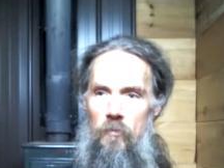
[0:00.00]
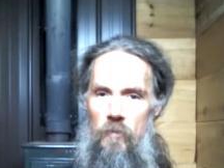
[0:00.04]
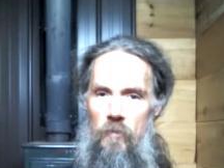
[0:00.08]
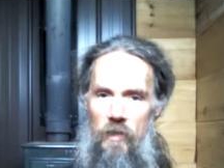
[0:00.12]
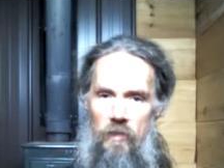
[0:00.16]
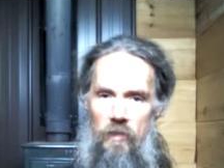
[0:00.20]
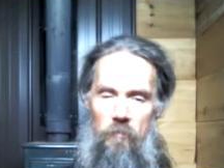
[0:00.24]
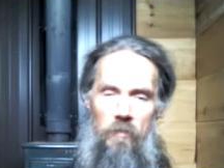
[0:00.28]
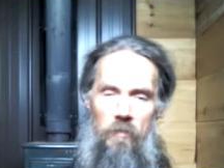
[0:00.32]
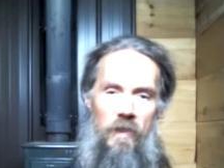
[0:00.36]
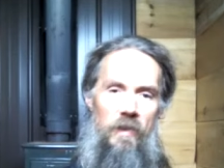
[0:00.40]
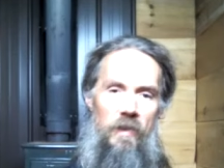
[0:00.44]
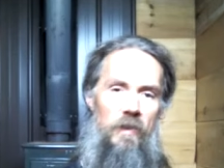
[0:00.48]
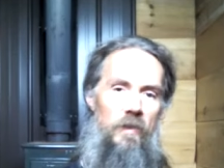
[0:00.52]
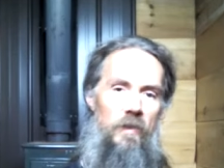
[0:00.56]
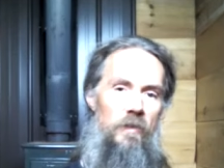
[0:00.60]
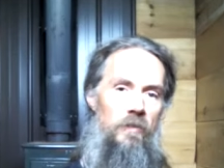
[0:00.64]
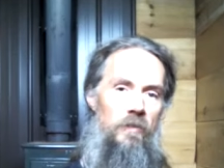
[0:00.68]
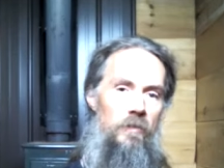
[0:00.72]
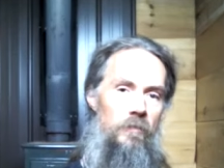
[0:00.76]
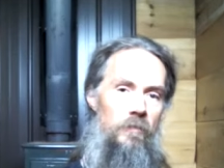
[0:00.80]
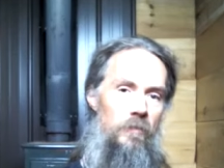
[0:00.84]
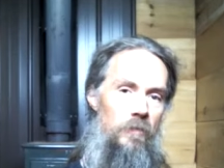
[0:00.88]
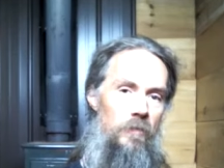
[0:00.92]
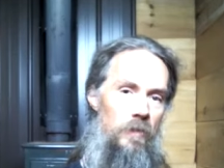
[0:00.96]
recommended
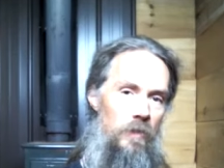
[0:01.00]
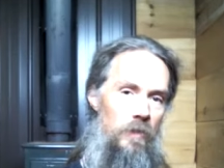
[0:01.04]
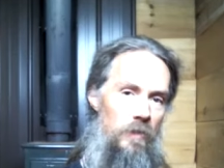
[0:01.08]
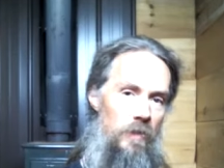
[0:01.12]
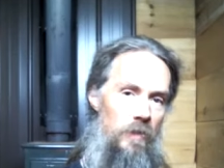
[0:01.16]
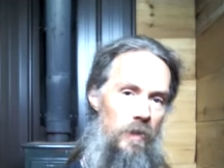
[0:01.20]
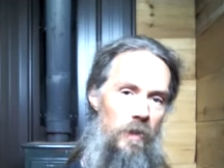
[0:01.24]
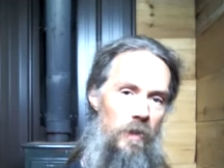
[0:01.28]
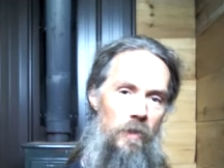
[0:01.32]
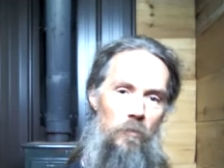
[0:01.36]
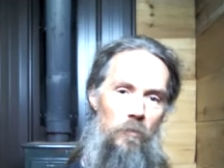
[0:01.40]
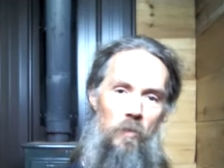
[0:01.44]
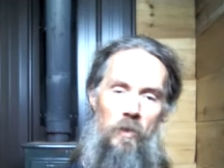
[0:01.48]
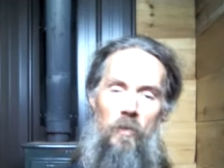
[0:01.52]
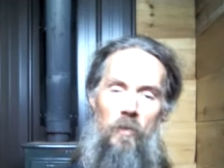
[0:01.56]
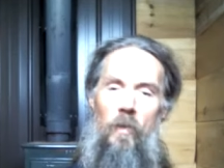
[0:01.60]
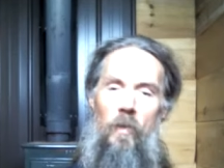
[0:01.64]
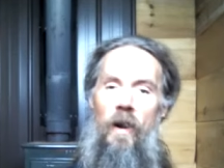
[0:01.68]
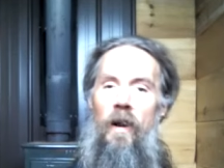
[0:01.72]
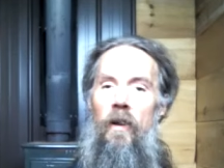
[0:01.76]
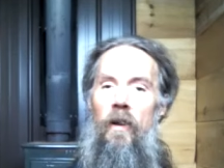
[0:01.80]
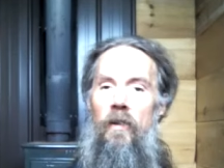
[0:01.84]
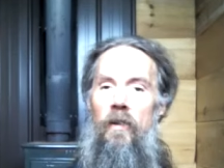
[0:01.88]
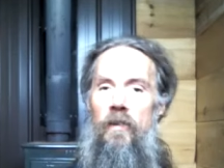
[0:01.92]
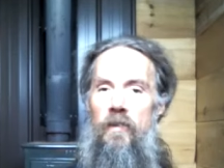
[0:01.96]
uh, that
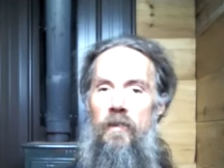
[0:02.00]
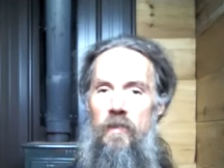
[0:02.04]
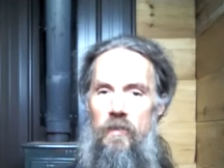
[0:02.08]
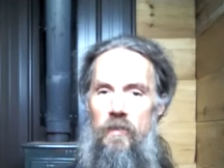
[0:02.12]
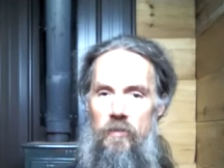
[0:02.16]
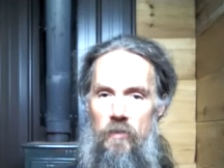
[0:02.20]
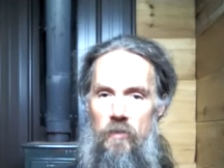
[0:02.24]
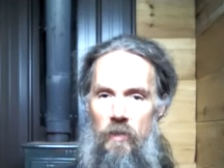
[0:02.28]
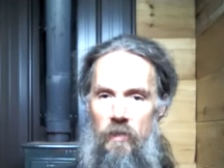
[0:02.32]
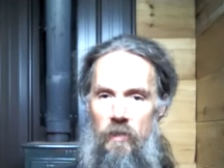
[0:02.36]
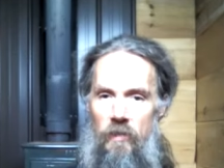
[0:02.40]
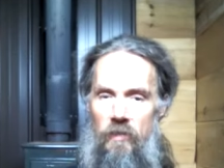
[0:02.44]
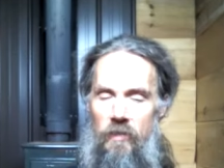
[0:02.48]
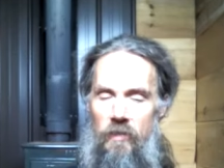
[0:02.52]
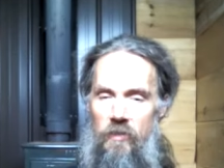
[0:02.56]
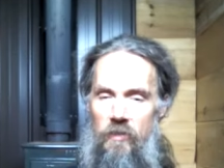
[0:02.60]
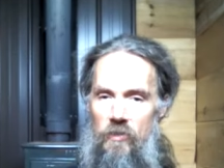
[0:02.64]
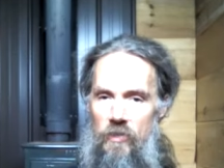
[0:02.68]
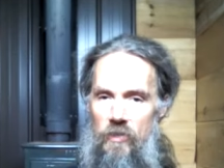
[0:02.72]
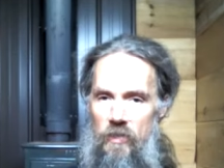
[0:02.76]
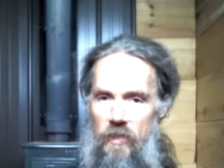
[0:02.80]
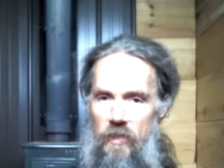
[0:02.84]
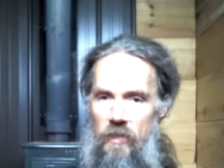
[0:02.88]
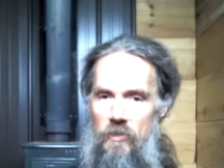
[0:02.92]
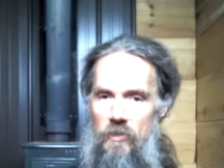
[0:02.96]
require an, an
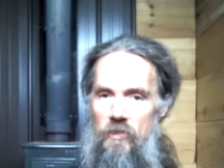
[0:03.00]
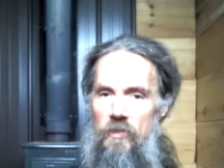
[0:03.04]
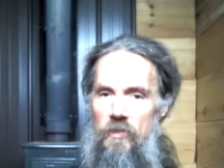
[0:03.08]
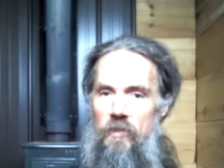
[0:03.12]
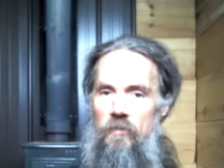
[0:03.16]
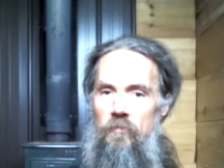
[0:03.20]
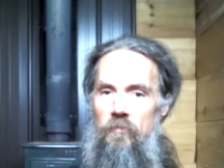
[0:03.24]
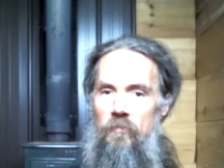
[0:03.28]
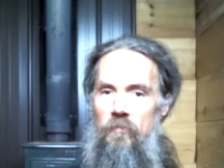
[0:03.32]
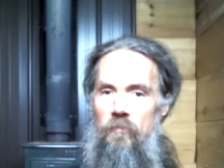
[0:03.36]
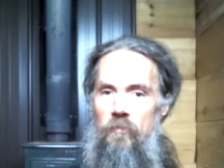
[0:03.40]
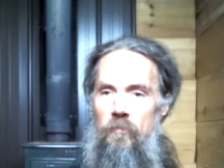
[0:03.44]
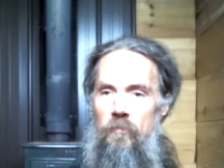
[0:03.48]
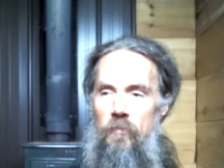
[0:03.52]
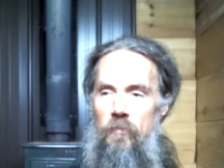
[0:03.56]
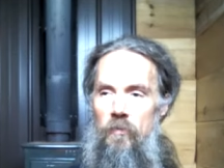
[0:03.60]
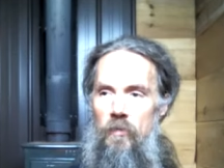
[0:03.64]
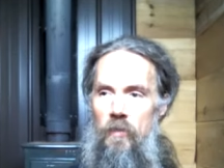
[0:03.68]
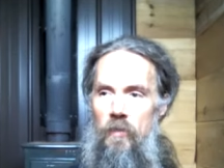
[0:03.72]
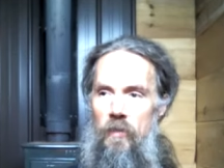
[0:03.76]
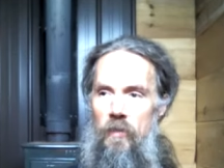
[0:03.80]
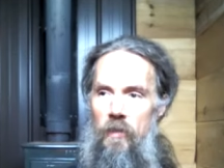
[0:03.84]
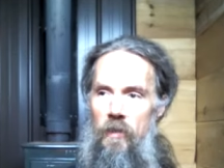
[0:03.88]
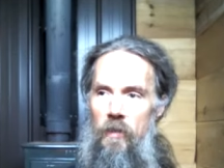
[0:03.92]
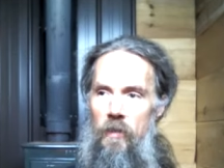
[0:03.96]
initiation
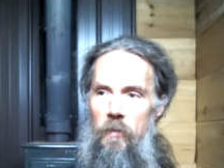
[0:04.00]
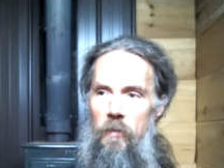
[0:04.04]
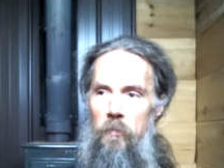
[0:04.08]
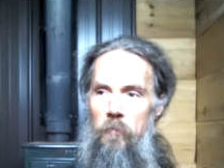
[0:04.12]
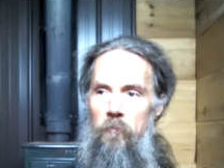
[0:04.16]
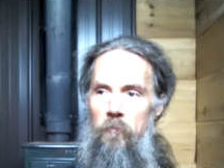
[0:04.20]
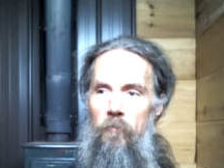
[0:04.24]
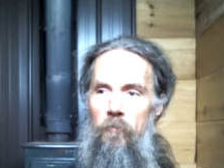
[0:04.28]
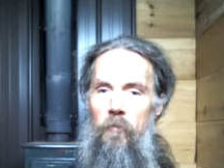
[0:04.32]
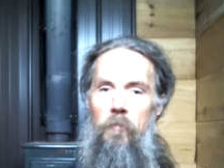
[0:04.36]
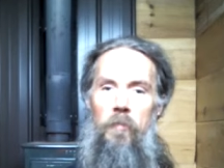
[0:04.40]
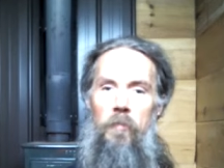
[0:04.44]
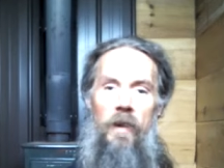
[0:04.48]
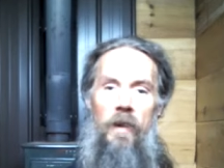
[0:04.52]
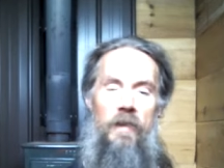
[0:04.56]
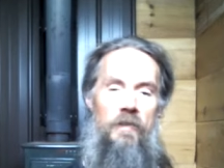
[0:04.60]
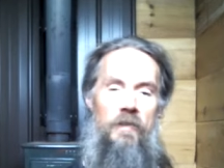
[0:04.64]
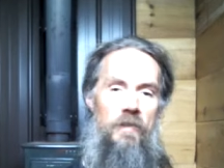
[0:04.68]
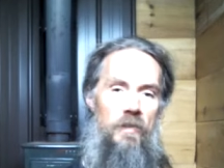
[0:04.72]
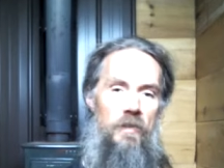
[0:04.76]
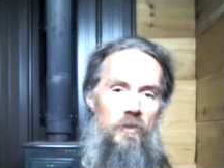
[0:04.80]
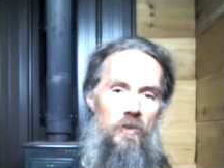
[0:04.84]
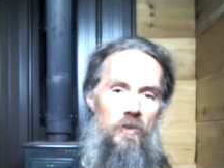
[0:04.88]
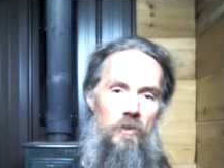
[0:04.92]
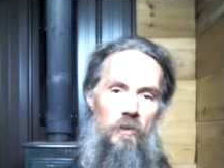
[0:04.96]
um, from my
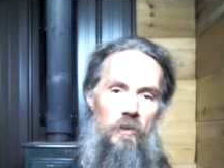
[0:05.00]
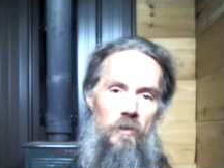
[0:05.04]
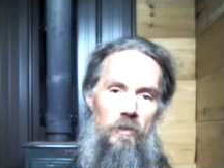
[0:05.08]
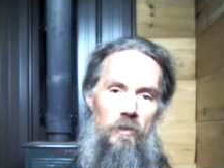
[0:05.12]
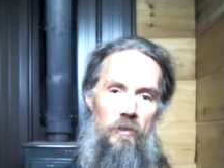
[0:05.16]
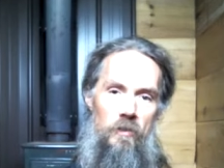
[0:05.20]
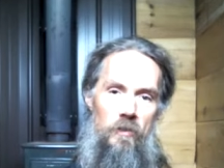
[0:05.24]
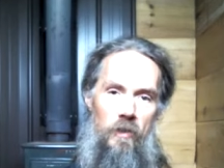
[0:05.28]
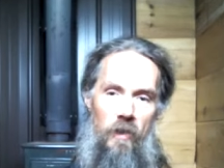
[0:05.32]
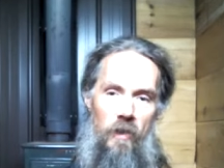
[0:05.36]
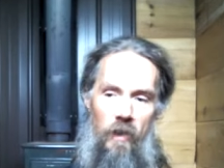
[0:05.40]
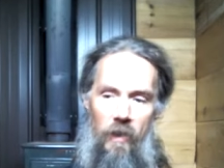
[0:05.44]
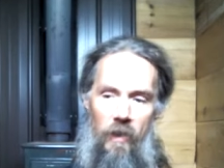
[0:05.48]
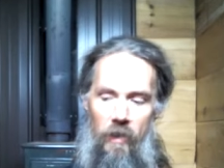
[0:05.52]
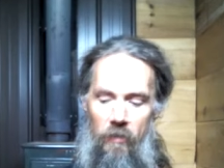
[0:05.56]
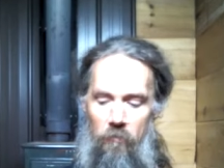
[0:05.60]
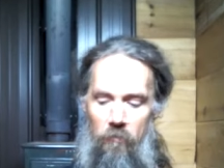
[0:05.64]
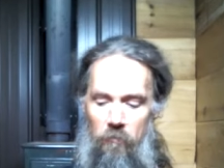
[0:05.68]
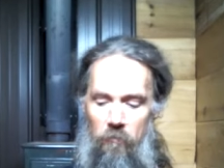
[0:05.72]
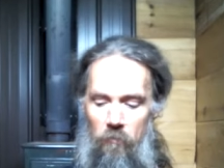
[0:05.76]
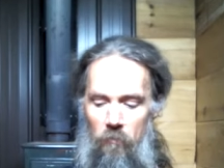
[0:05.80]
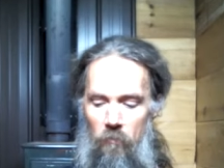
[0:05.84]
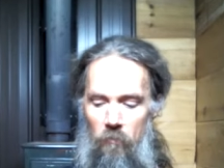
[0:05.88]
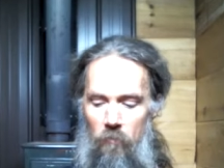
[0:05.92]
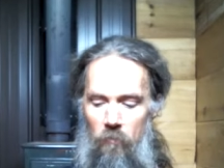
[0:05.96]
teacher.
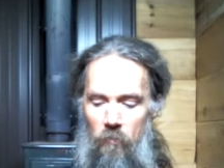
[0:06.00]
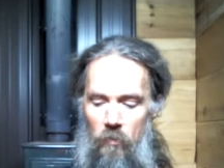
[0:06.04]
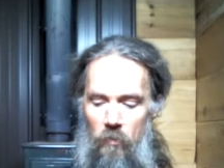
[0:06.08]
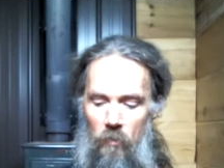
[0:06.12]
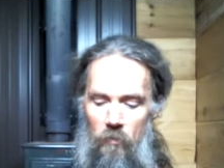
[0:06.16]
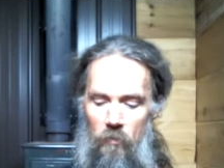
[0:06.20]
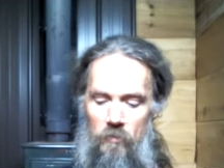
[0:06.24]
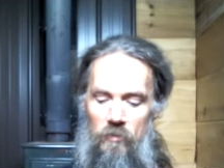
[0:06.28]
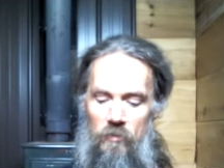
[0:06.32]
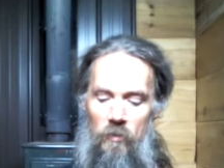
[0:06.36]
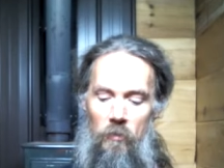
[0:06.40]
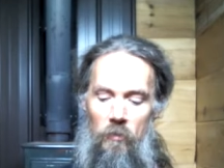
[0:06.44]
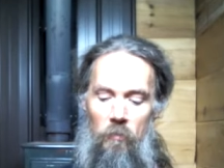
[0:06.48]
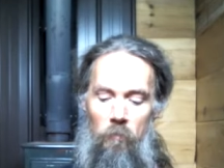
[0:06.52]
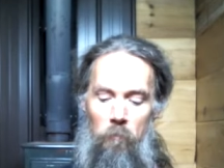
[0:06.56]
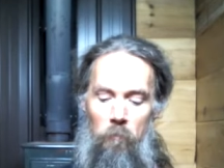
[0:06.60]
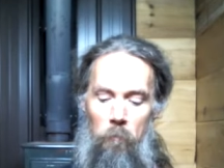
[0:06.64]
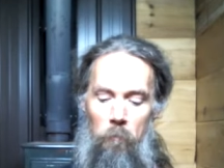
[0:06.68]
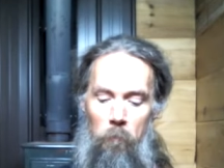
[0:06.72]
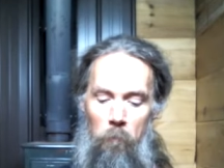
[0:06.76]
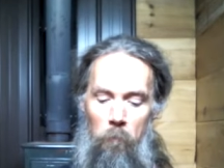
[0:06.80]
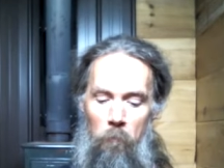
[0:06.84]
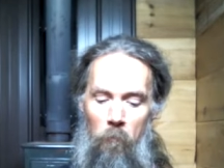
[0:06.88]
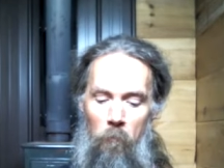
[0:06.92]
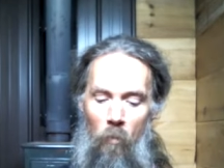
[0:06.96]
I those are
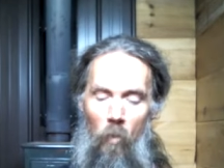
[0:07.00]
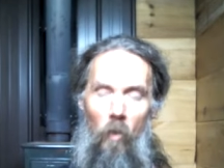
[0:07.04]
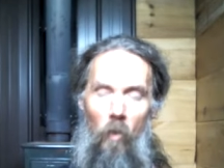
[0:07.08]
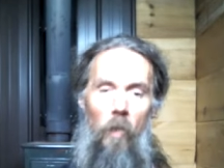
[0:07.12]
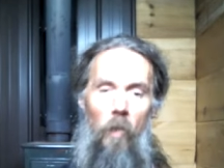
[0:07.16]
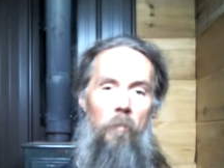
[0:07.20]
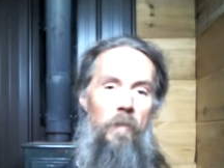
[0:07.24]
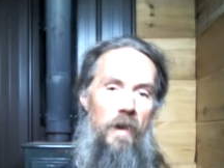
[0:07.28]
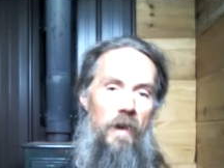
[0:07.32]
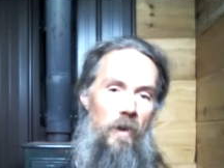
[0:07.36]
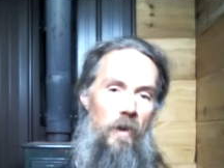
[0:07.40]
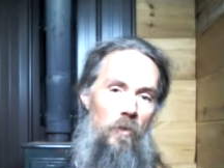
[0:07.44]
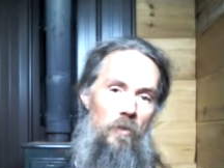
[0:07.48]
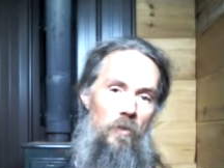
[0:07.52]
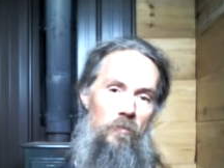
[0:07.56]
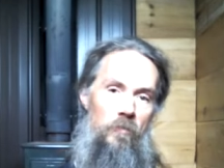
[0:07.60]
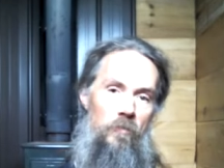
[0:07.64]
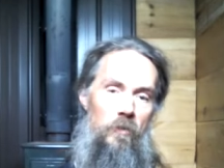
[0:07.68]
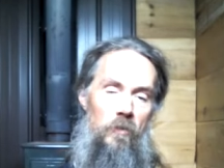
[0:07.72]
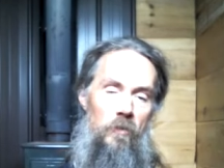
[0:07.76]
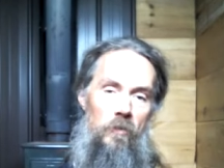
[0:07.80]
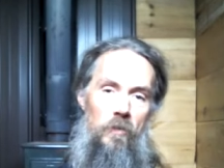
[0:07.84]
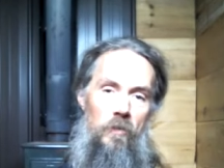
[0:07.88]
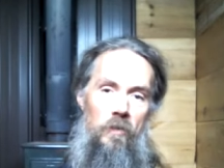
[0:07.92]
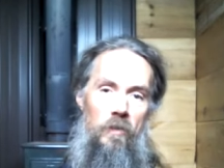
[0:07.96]
more
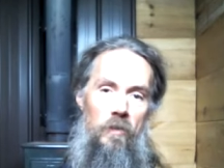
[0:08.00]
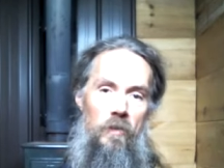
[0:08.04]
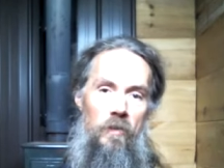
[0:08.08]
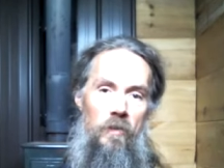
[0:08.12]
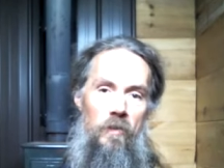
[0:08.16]
powerful.